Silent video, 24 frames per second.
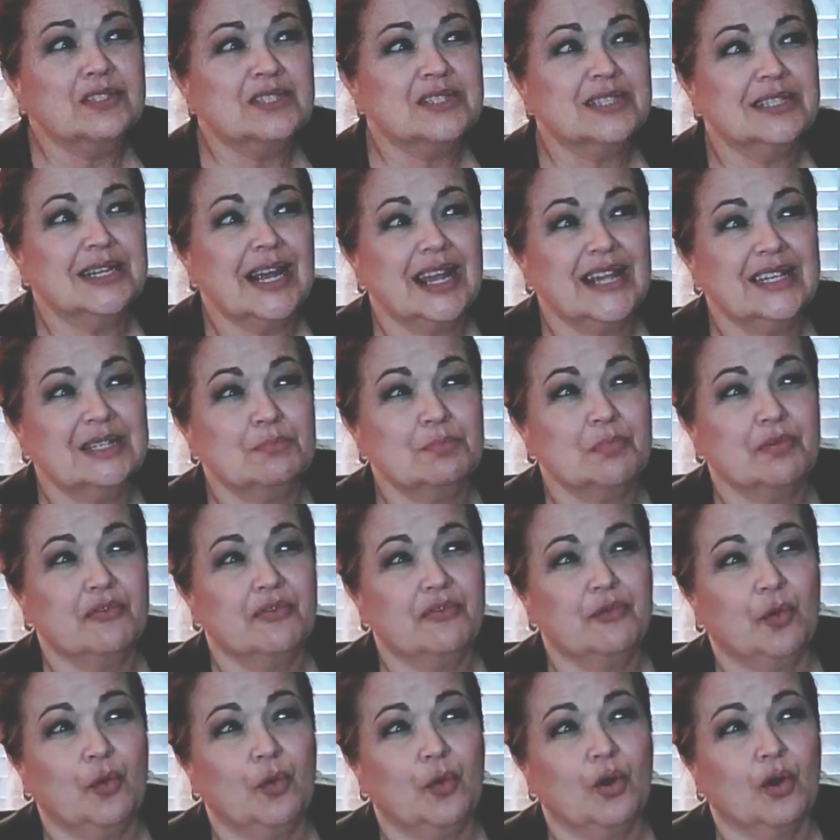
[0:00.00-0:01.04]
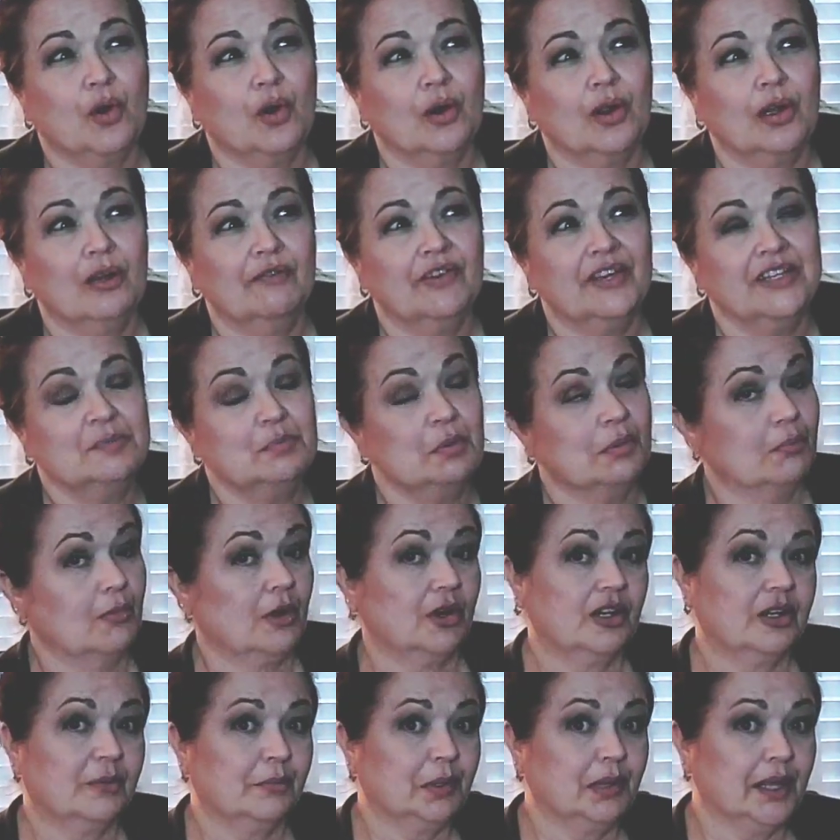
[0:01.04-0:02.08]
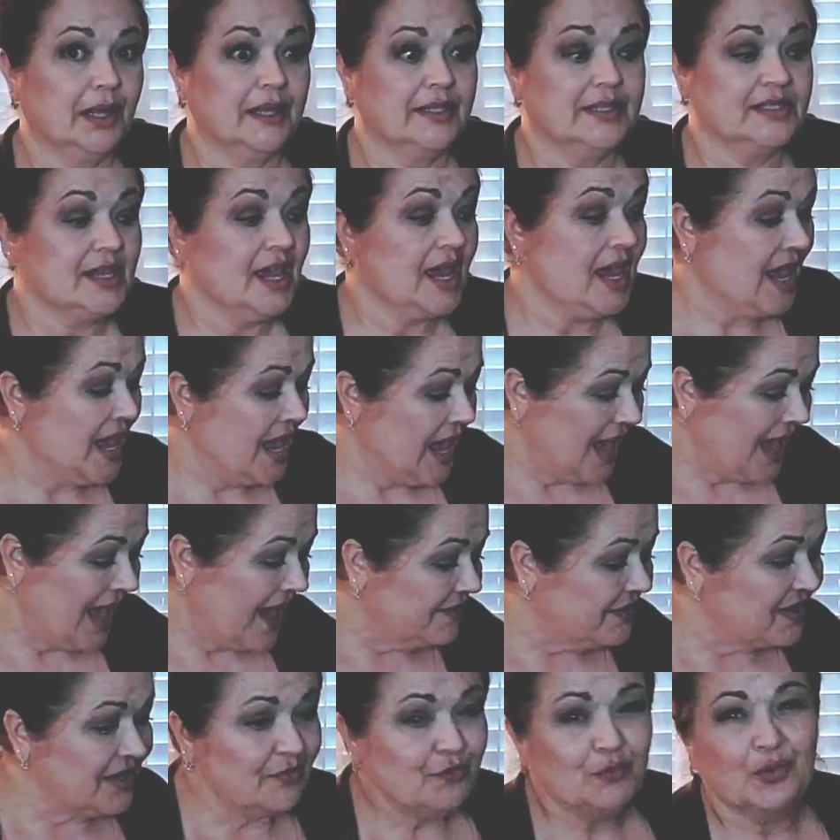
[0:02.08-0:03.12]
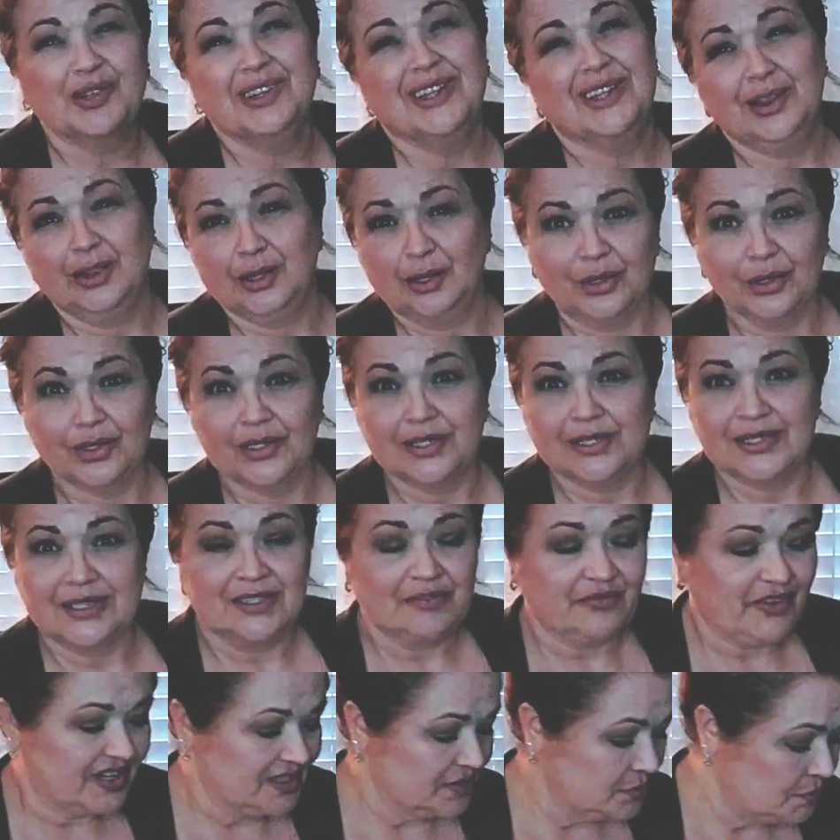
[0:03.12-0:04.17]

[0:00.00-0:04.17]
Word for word: was the days before Facebook Marketplace. I haven't even really looked since